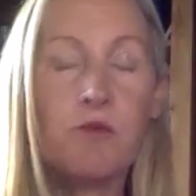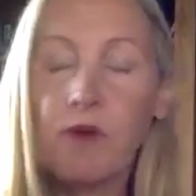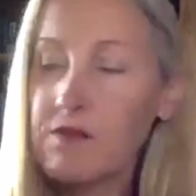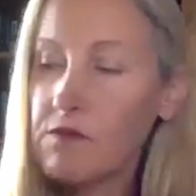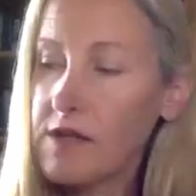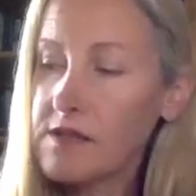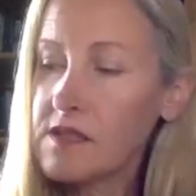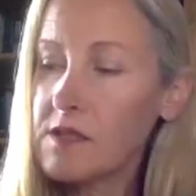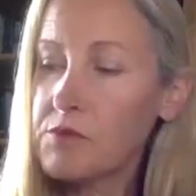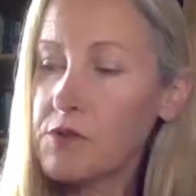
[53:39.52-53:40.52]
by
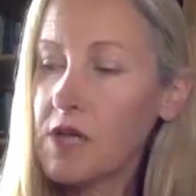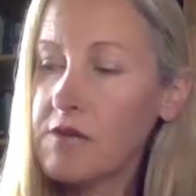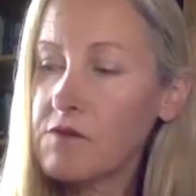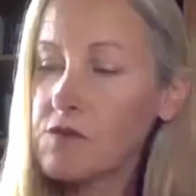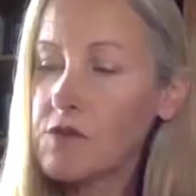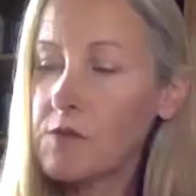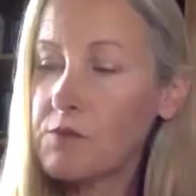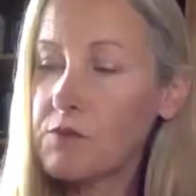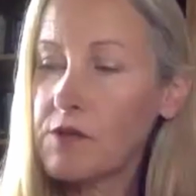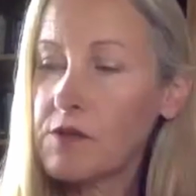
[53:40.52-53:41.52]
writing the book, I've also
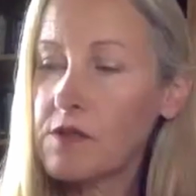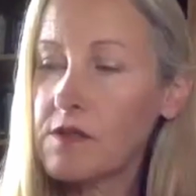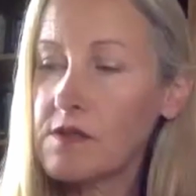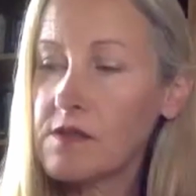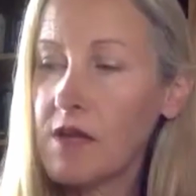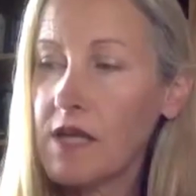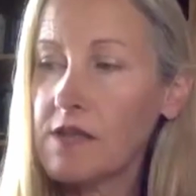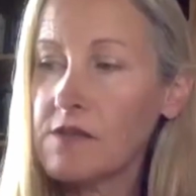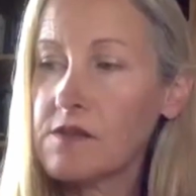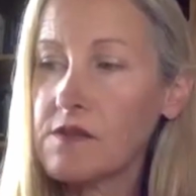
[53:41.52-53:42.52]
broken the
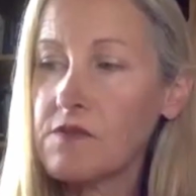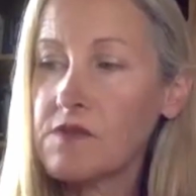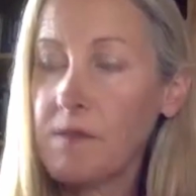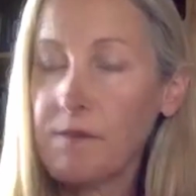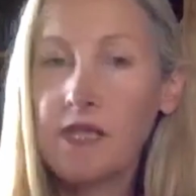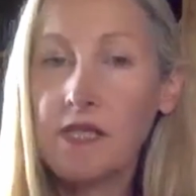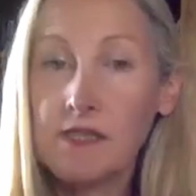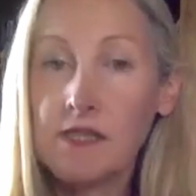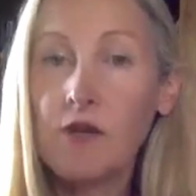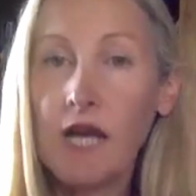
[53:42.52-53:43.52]
silence of something that
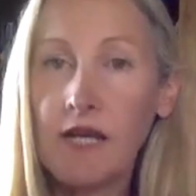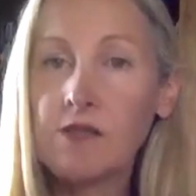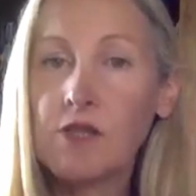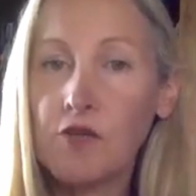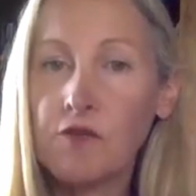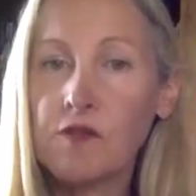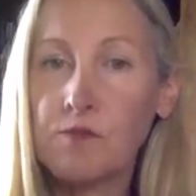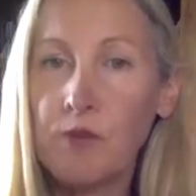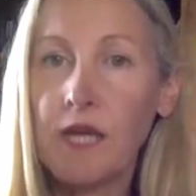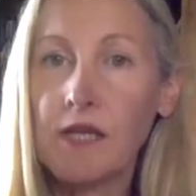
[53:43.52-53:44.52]
still hangs over
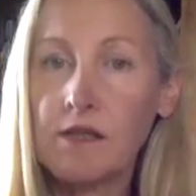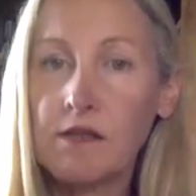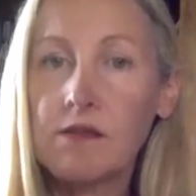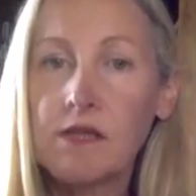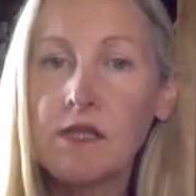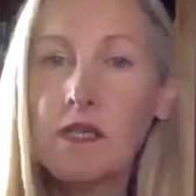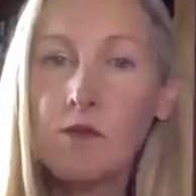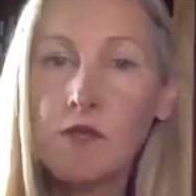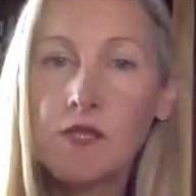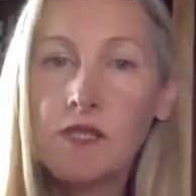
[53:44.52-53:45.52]
Spain,
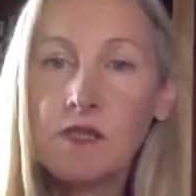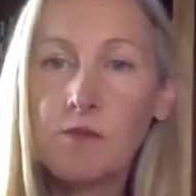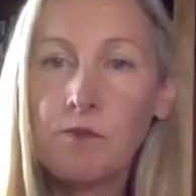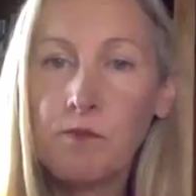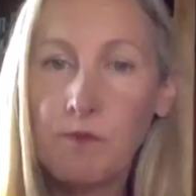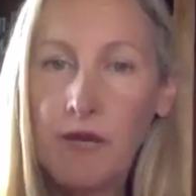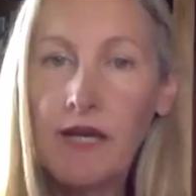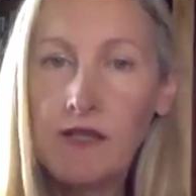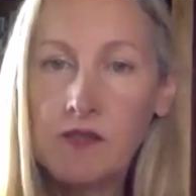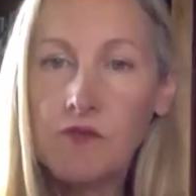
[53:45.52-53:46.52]
which is the
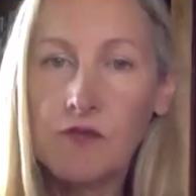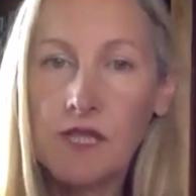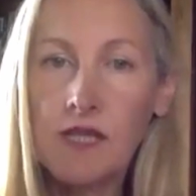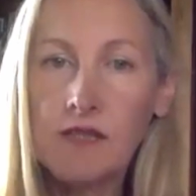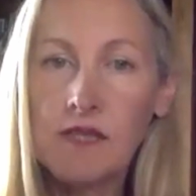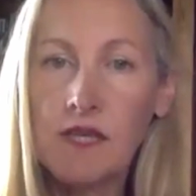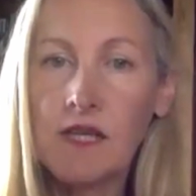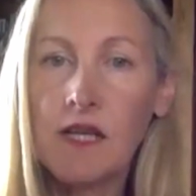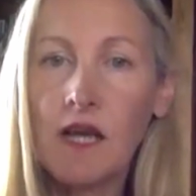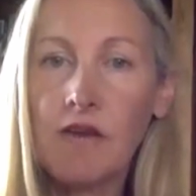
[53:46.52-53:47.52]
pact of forgetting.